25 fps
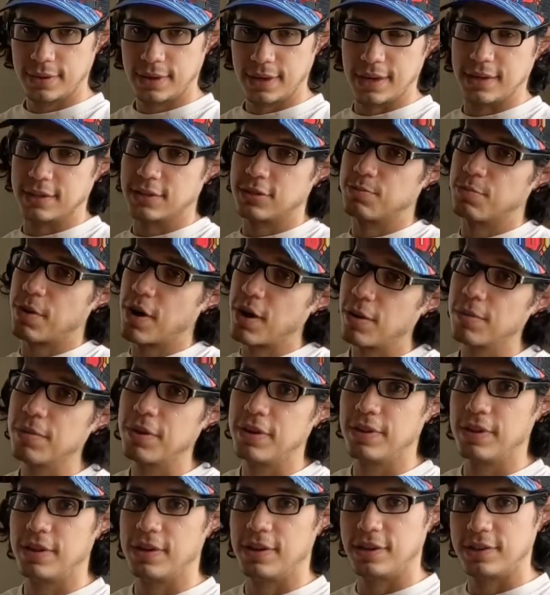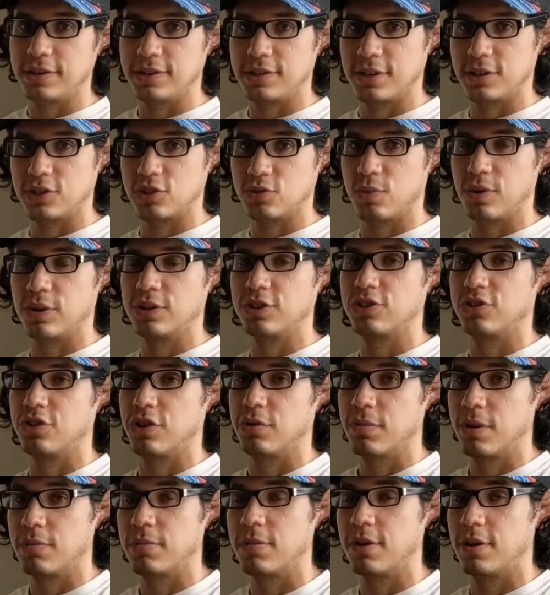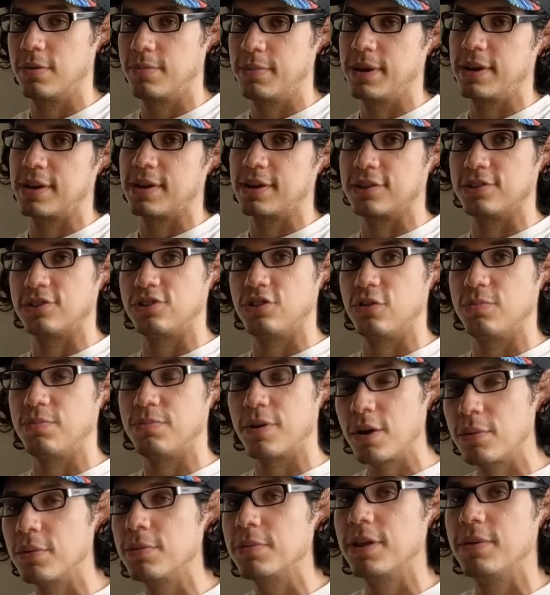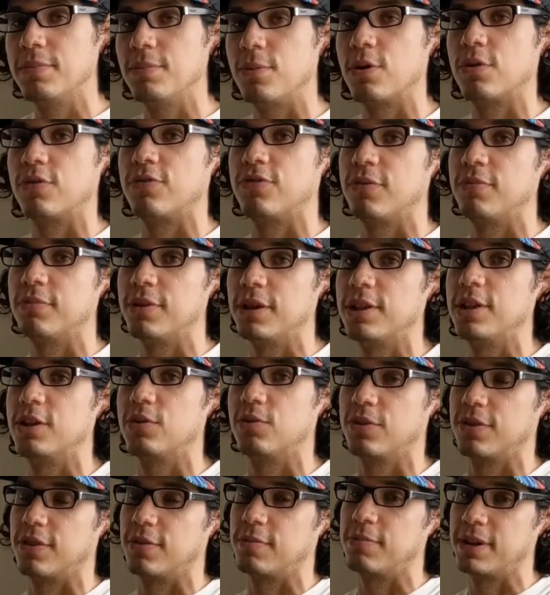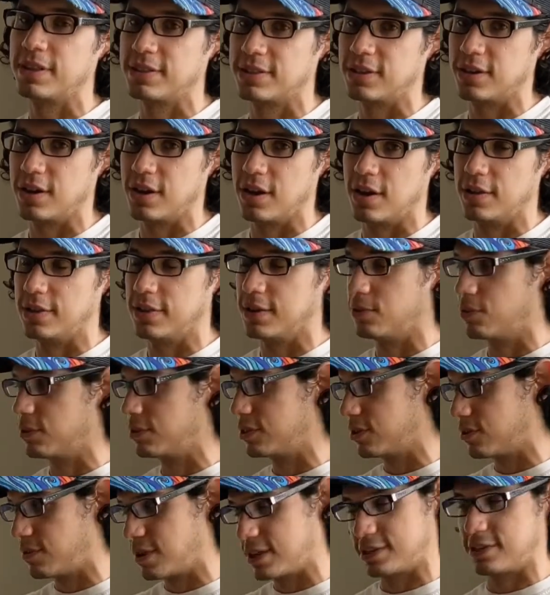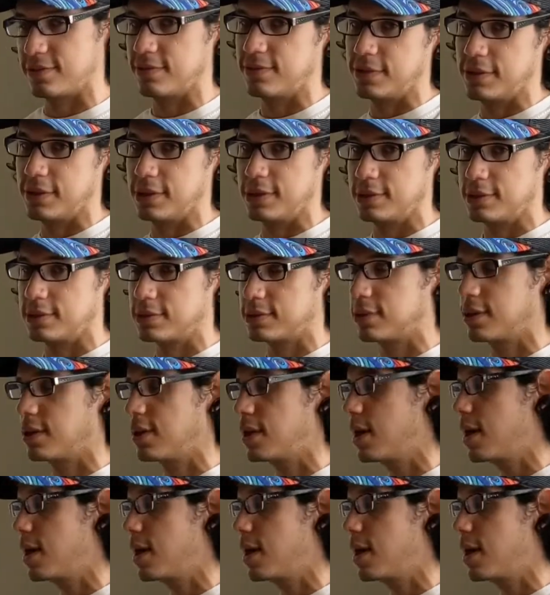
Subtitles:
is probably the easiest one to remember because you're probably more familiar with a pentagon than with the rest of these.